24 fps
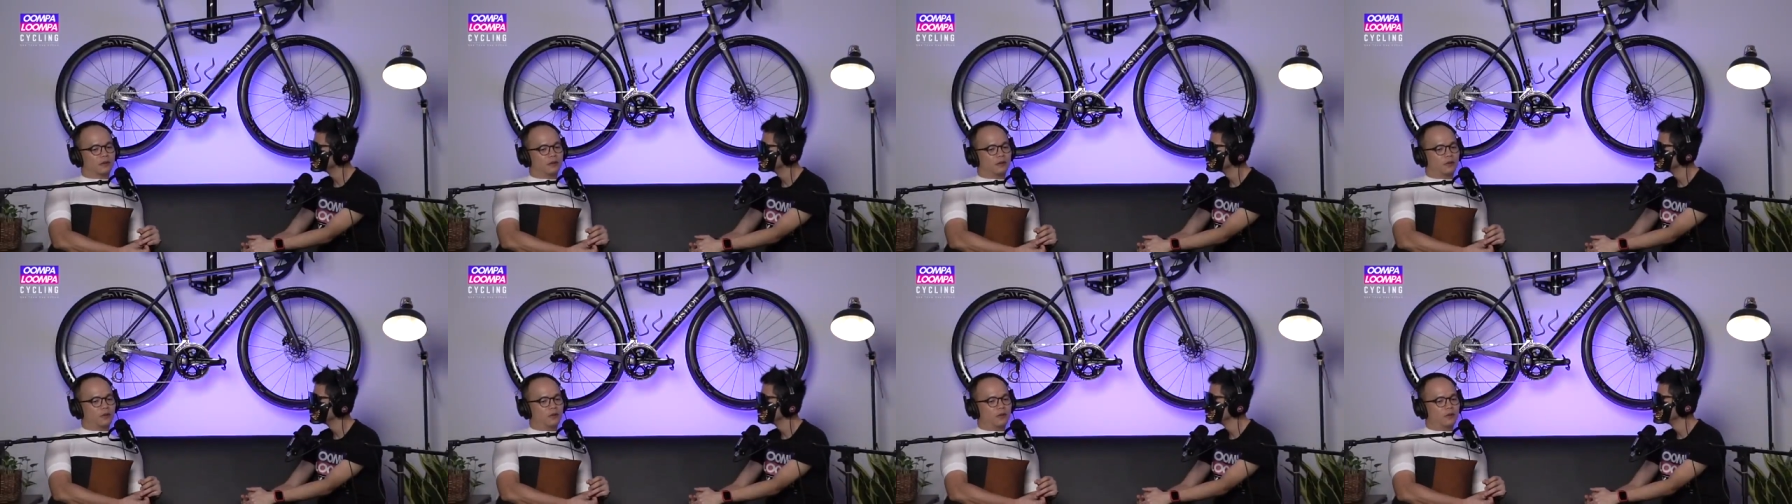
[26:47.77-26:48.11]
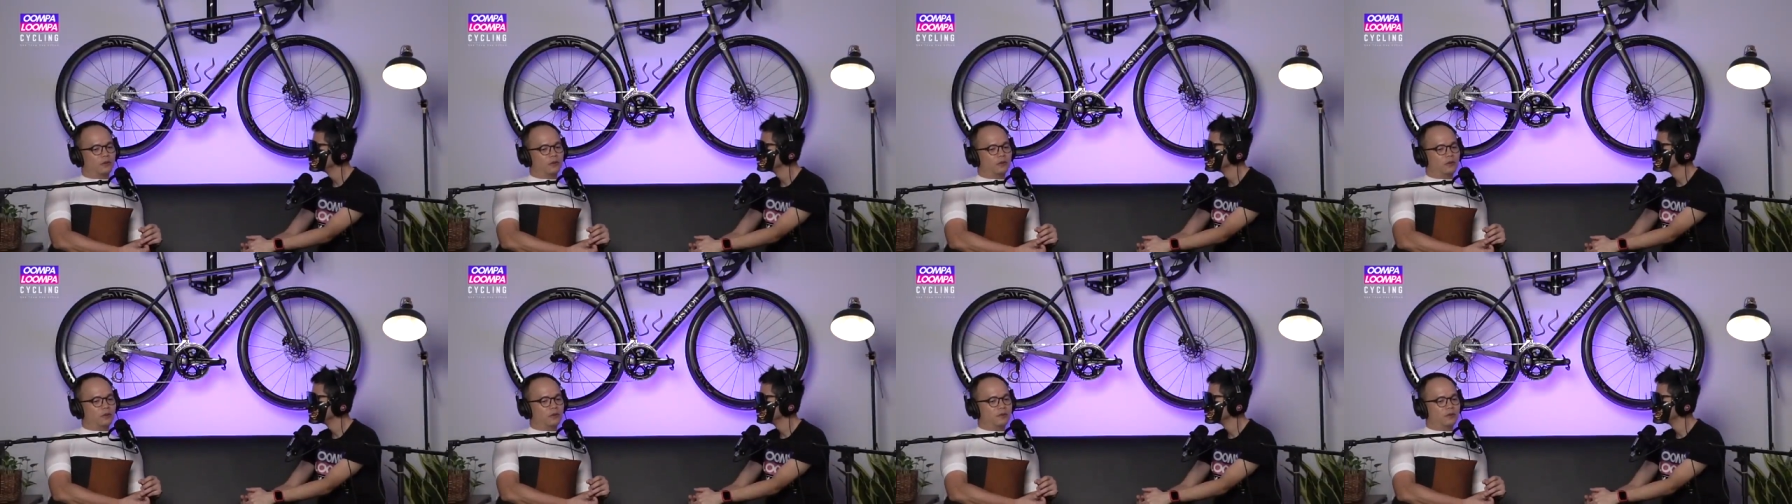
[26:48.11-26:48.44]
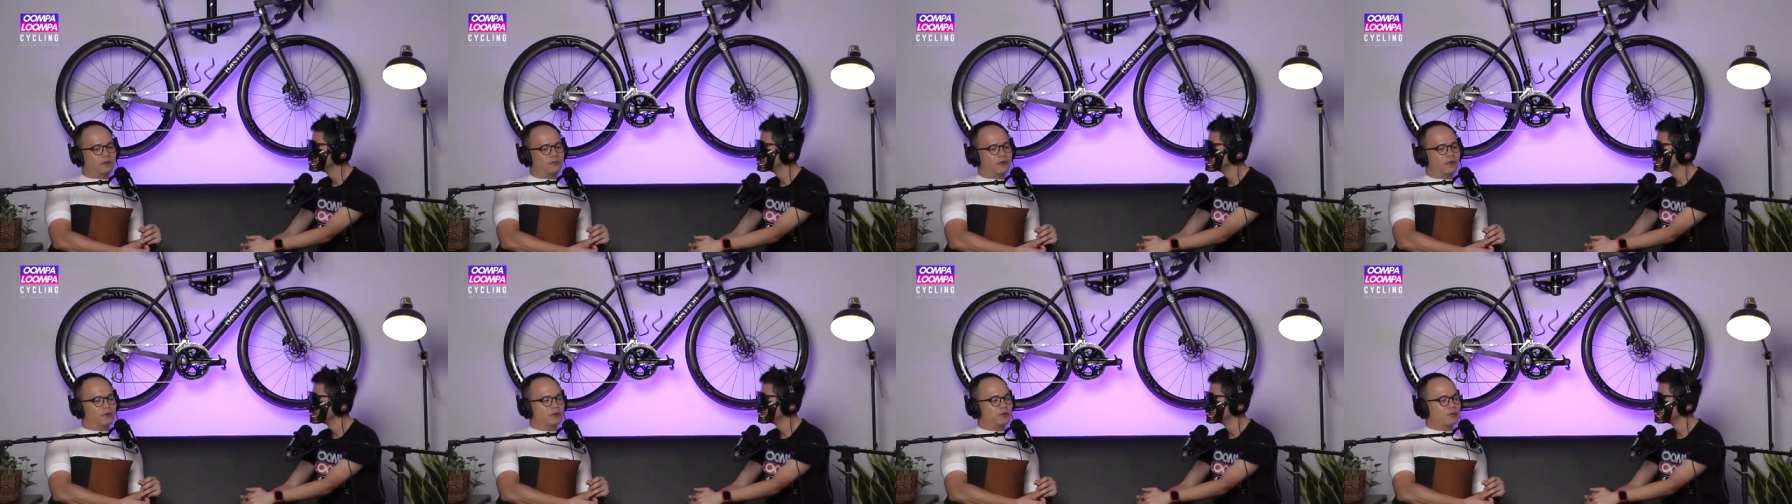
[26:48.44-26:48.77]
Long
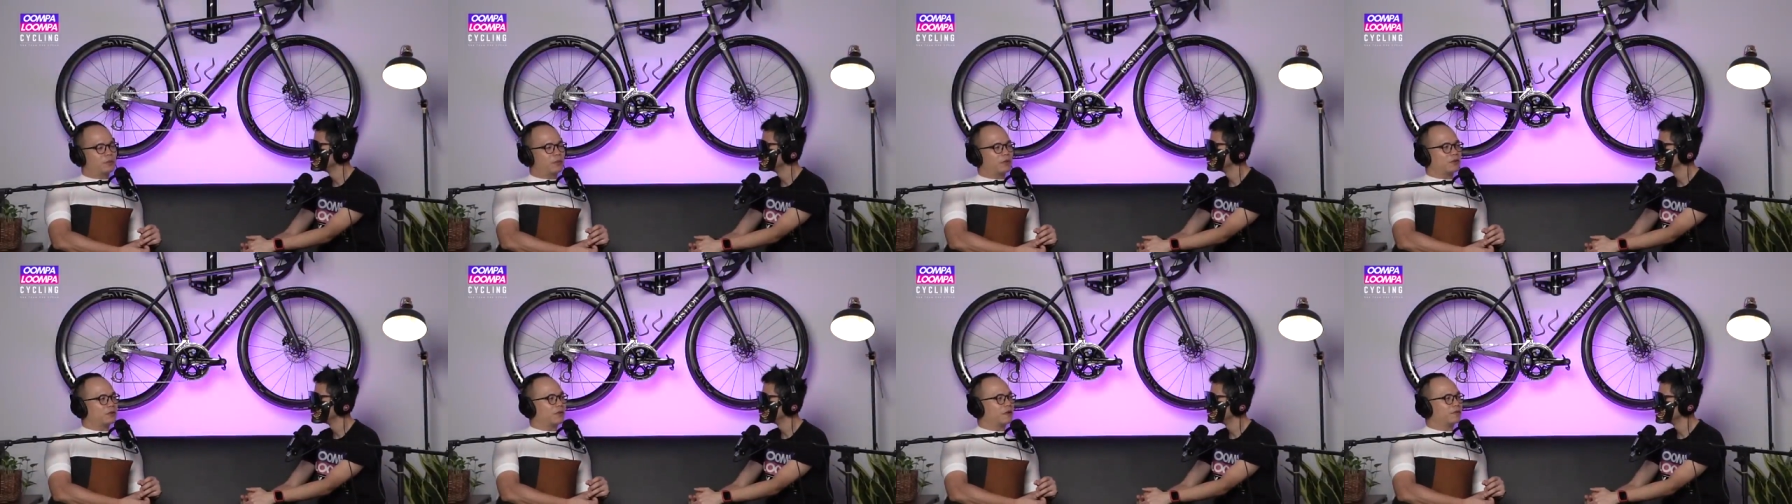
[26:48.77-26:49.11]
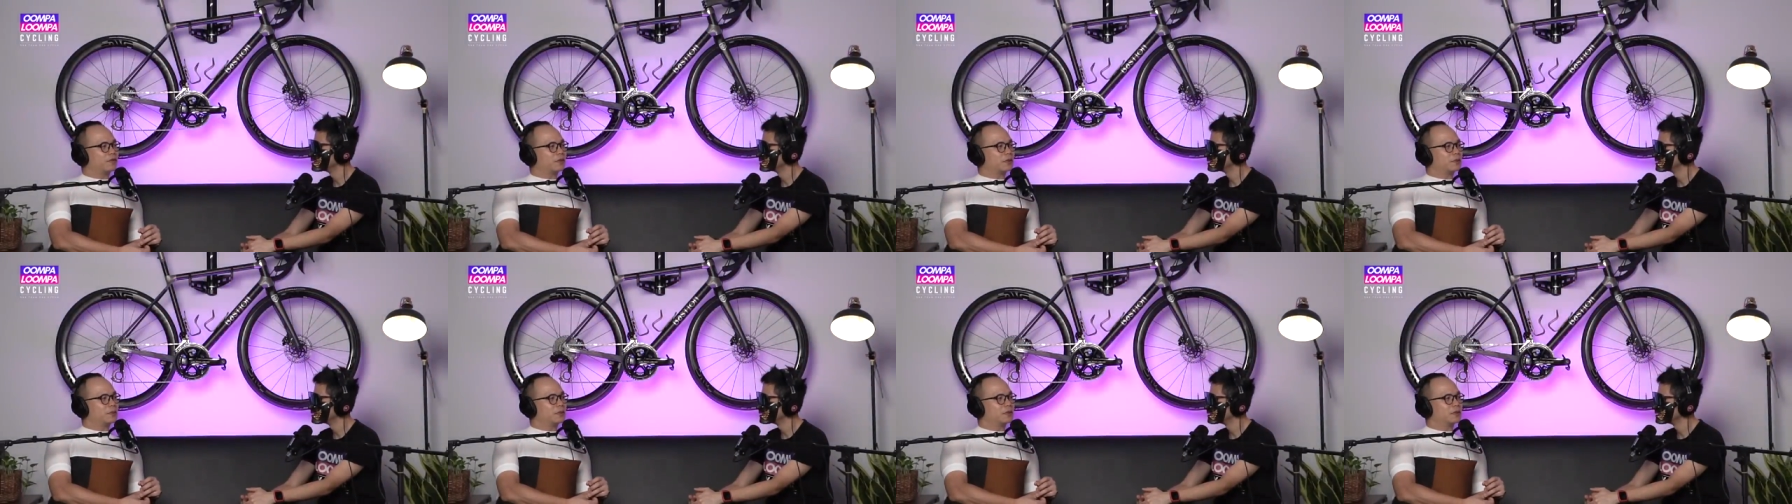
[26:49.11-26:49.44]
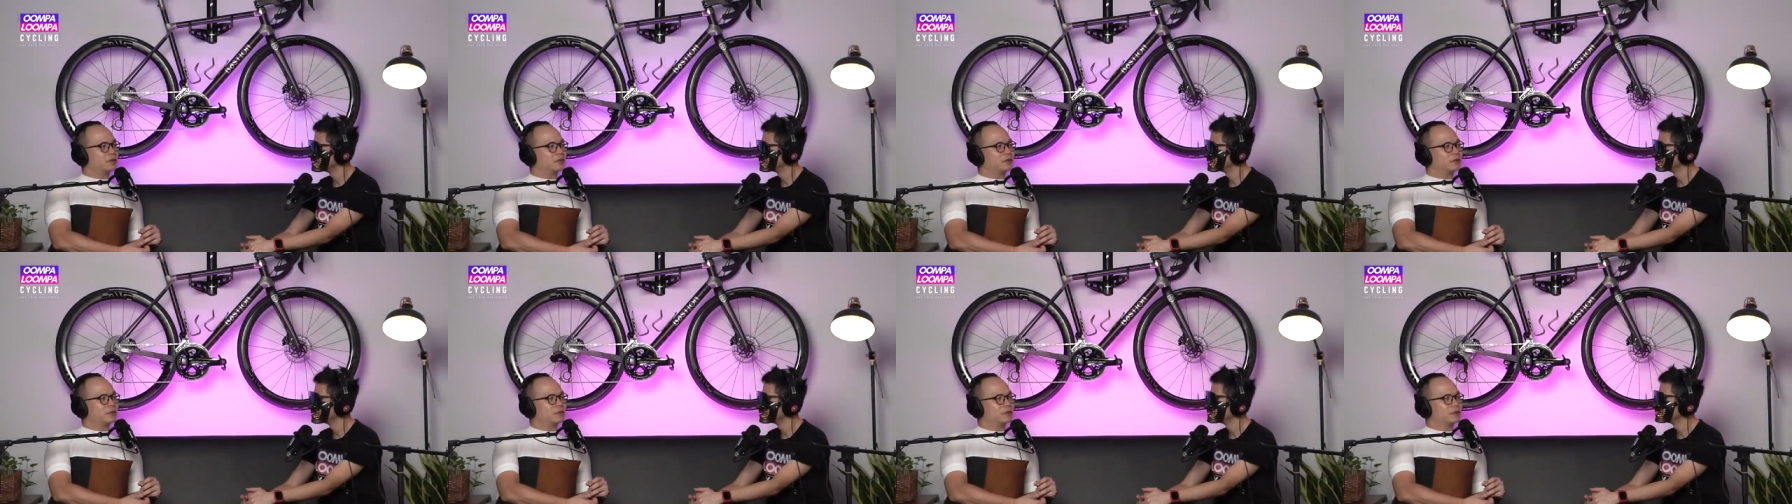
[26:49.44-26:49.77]
nose feels more comfortable,
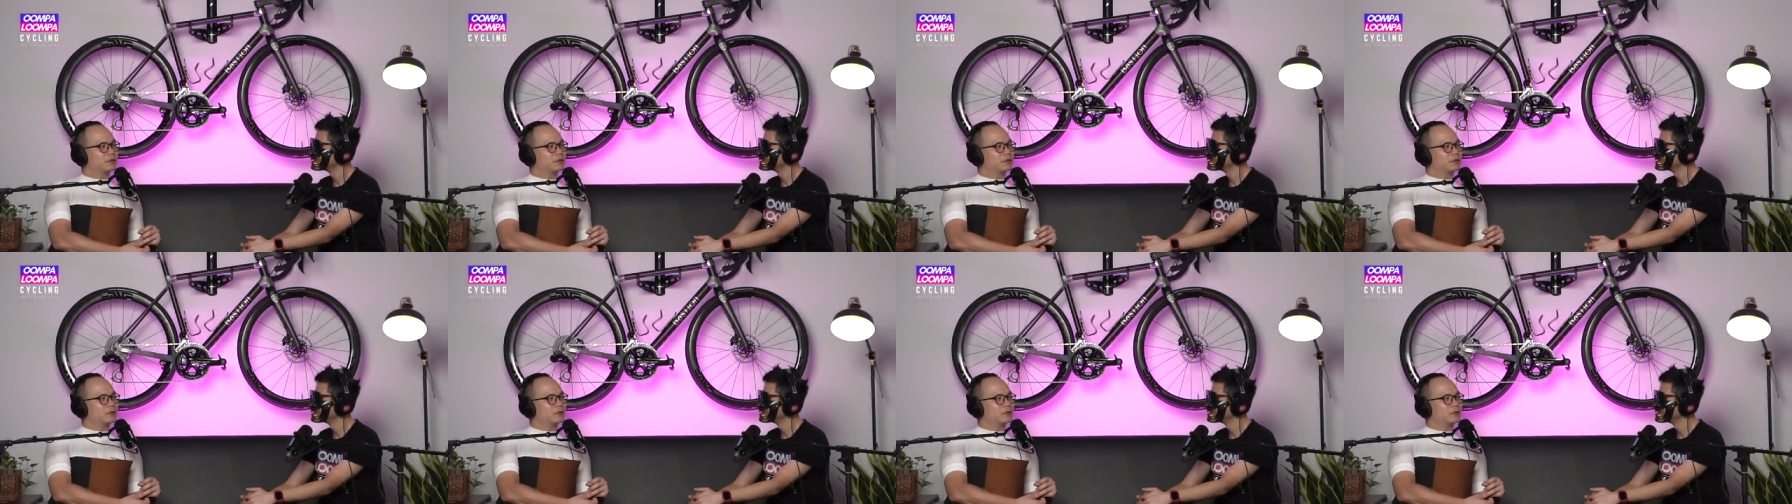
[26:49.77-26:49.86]
no?